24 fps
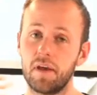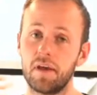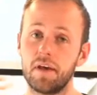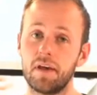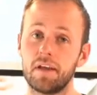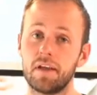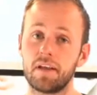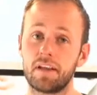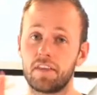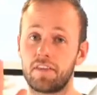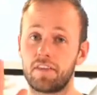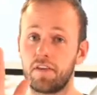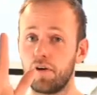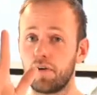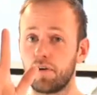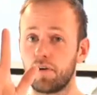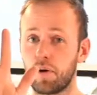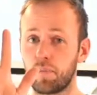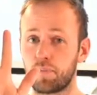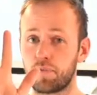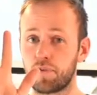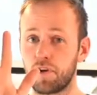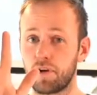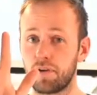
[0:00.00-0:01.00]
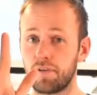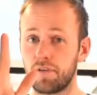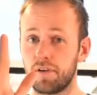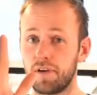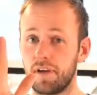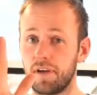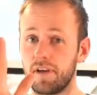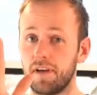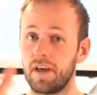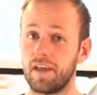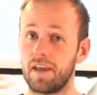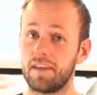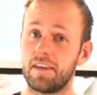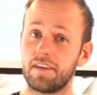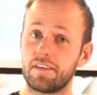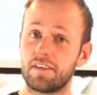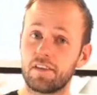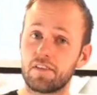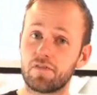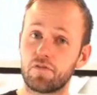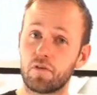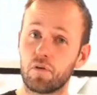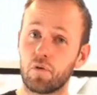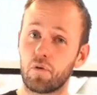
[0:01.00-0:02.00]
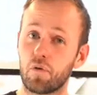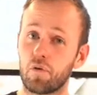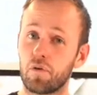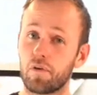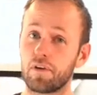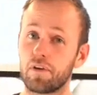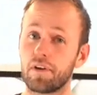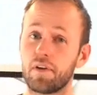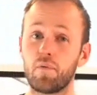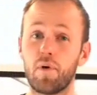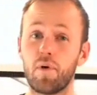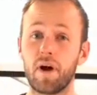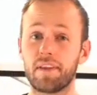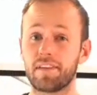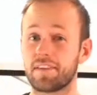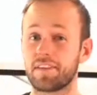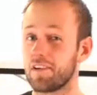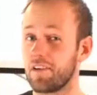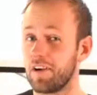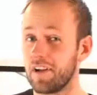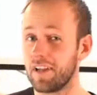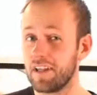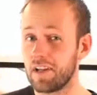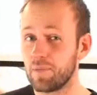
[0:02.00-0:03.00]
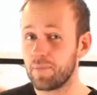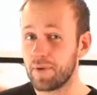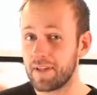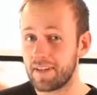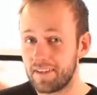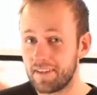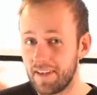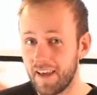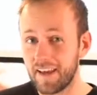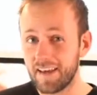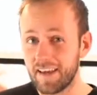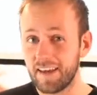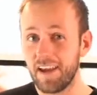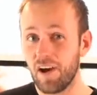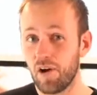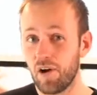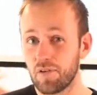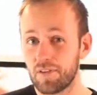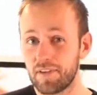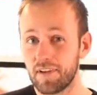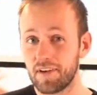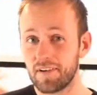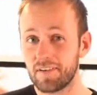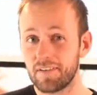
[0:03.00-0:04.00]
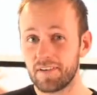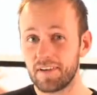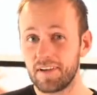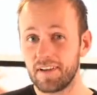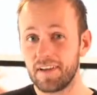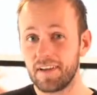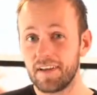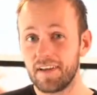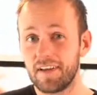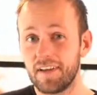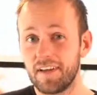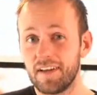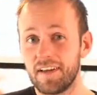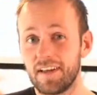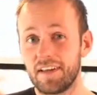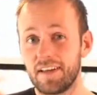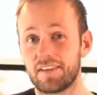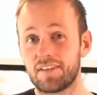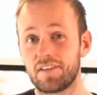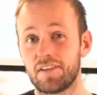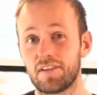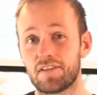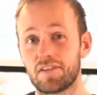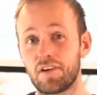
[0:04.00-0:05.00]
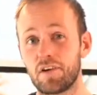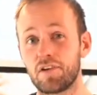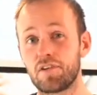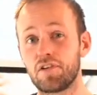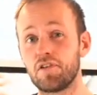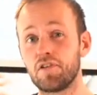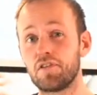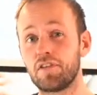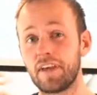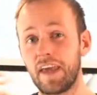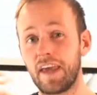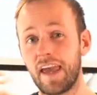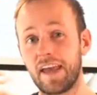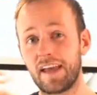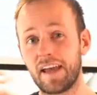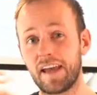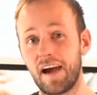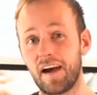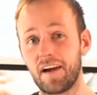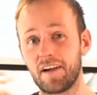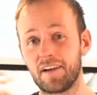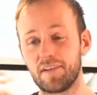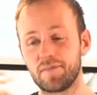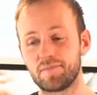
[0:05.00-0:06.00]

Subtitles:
The third option, and this is for the ones that are a little bit techy out there, is to start using AI.